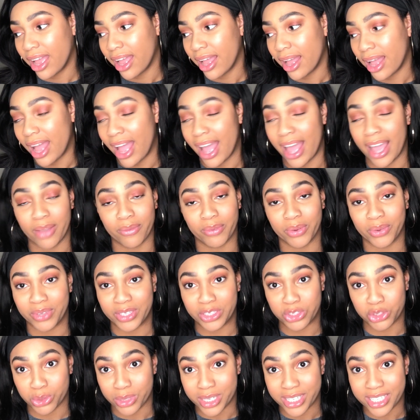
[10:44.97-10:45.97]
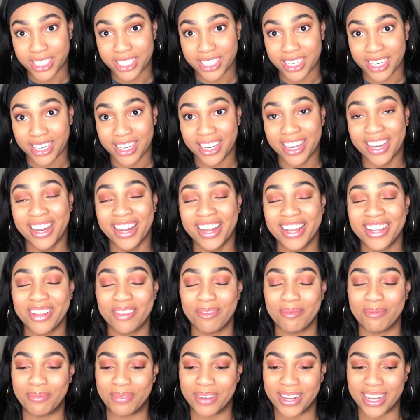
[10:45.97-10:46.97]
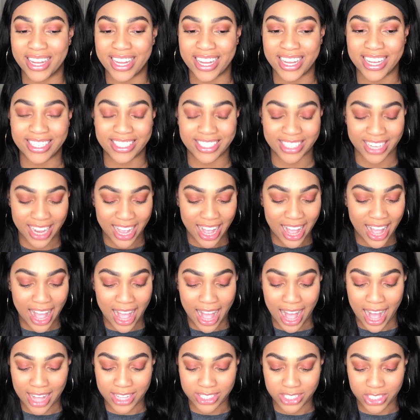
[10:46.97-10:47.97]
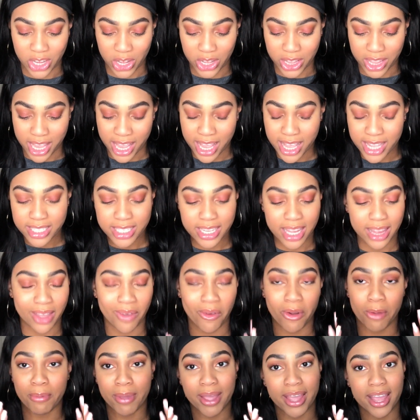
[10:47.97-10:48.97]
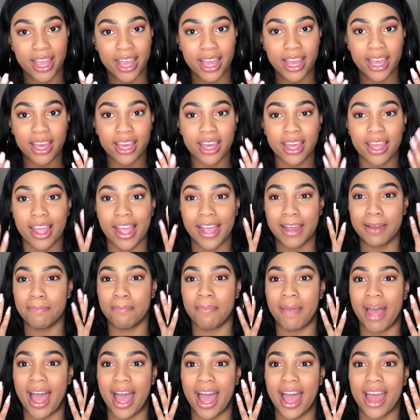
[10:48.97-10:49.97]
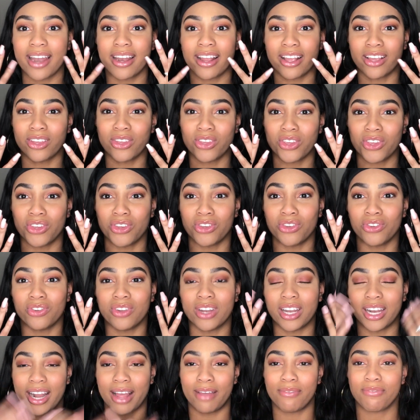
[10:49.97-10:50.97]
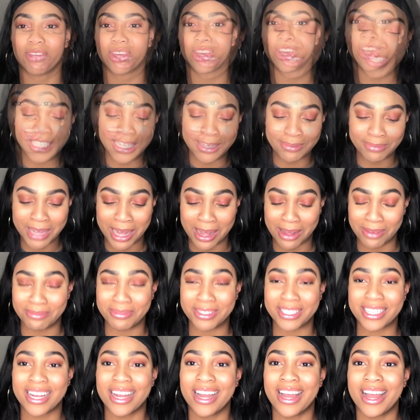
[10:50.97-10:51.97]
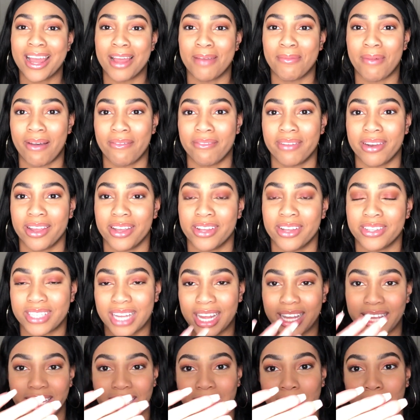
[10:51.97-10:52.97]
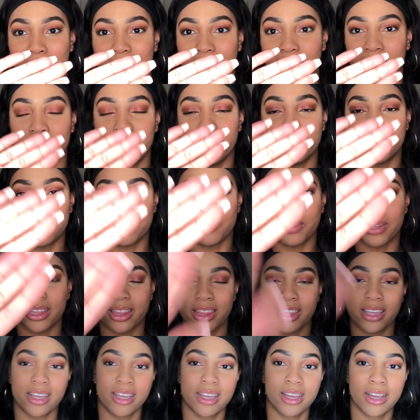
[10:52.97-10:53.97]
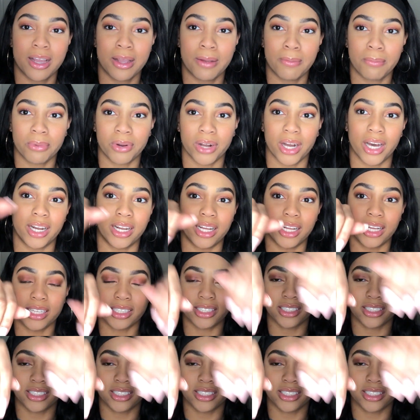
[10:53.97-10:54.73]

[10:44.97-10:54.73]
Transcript: I ain't real interested. But I saw these and they were pink and matte and cute, and I figured sometimes in my videos I get up close with products